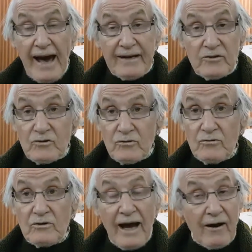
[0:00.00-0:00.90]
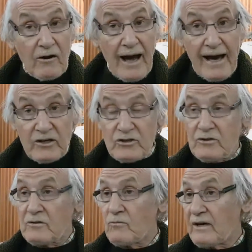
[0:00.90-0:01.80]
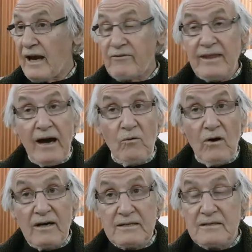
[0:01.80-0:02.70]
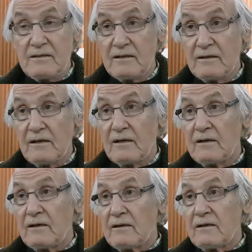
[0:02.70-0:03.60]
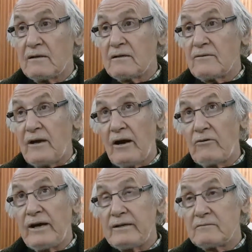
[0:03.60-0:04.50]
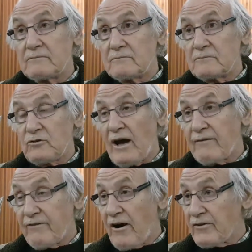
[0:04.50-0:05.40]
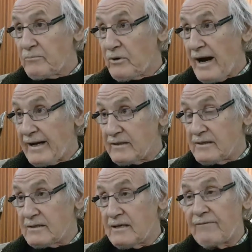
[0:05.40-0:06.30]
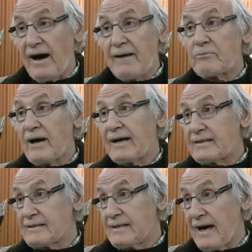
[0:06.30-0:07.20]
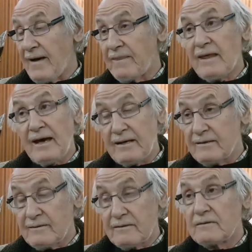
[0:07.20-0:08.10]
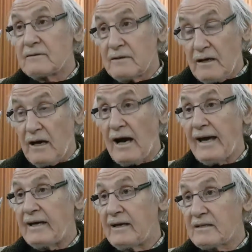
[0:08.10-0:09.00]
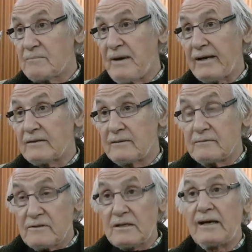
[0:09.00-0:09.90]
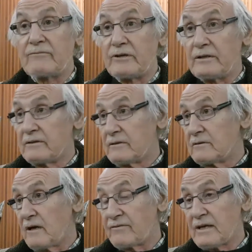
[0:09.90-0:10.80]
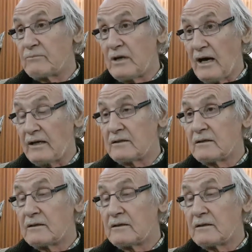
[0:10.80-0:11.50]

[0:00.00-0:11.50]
attitude or action, whatever that was, that our great-grandfather practiced? If I practice that, then I can expect slavery of some kind.